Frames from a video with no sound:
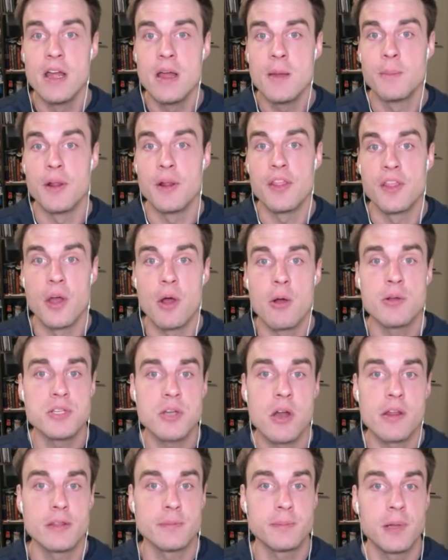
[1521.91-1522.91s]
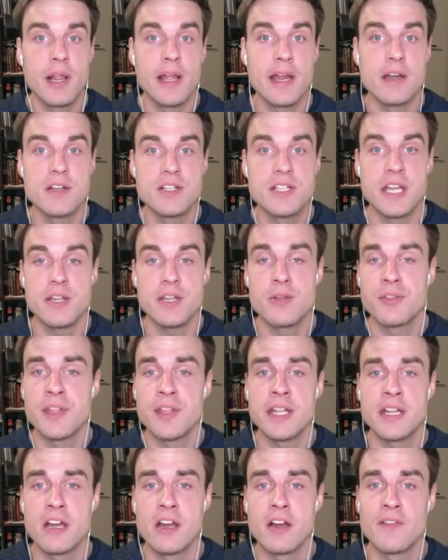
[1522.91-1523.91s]
But those are the players that you
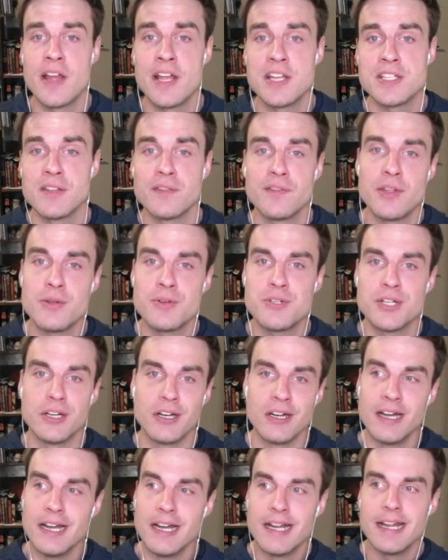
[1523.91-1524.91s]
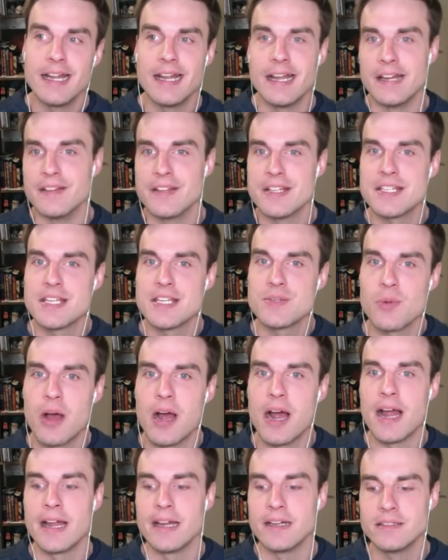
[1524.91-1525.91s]
think of as the future. And this is
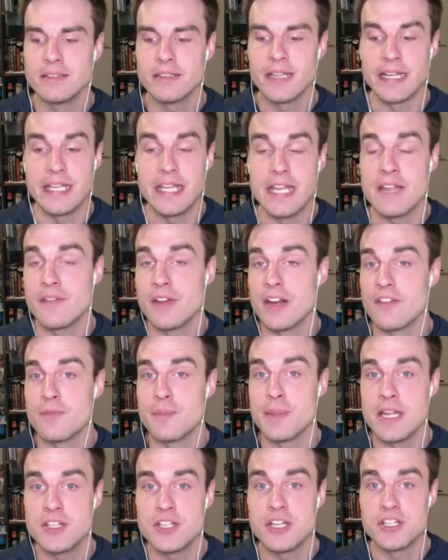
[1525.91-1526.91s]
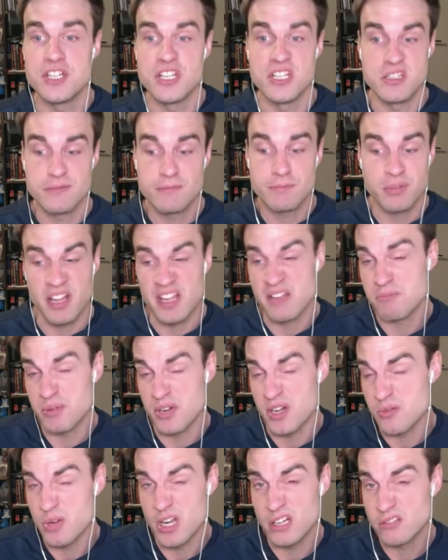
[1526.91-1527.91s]
why, like, even if Micic is playing
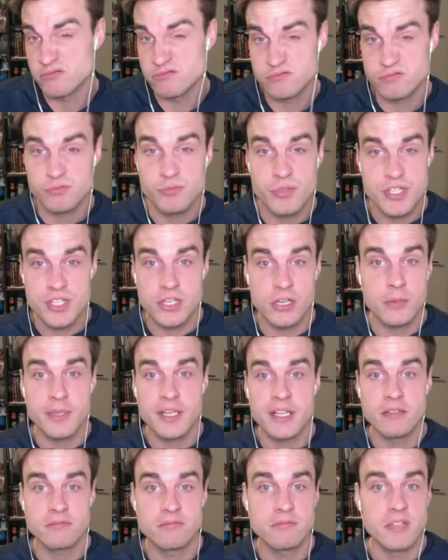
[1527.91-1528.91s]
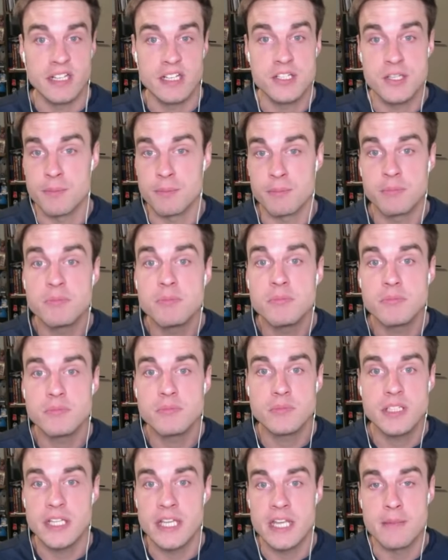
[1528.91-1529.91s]
pretty well with Serbia, like, is a
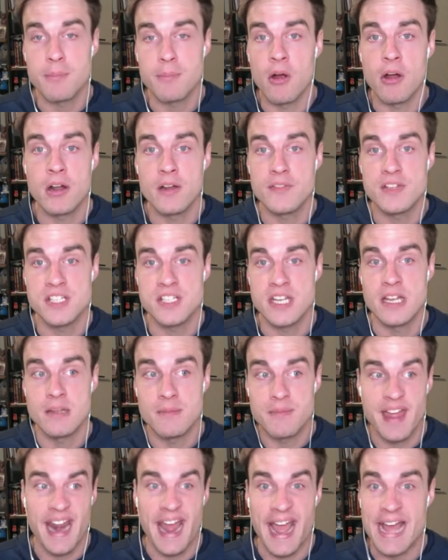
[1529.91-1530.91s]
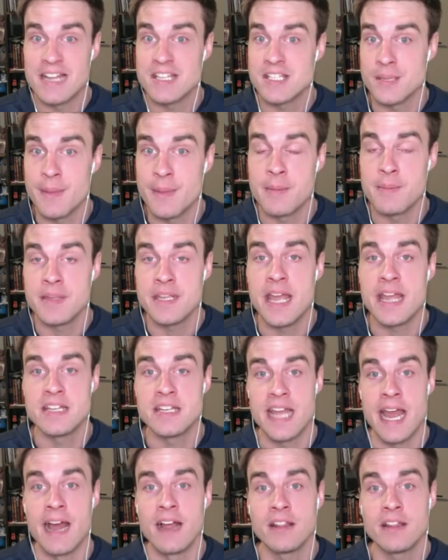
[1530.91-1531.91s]
key part of a team that has some NBA
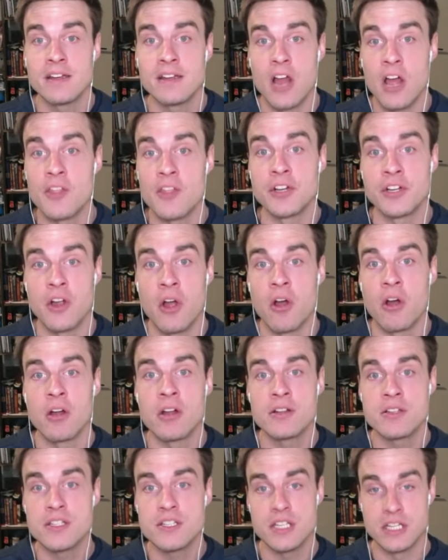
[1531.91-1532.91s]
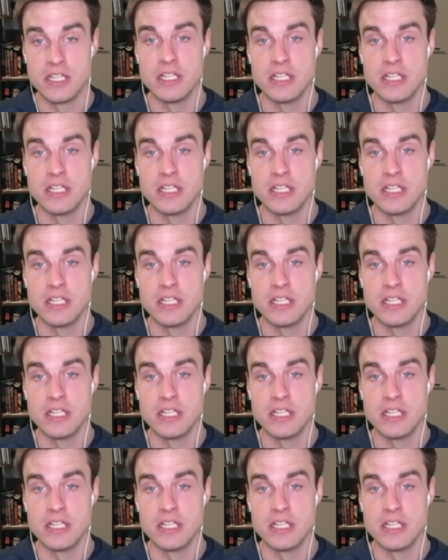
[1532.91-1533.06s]
talent, other guards.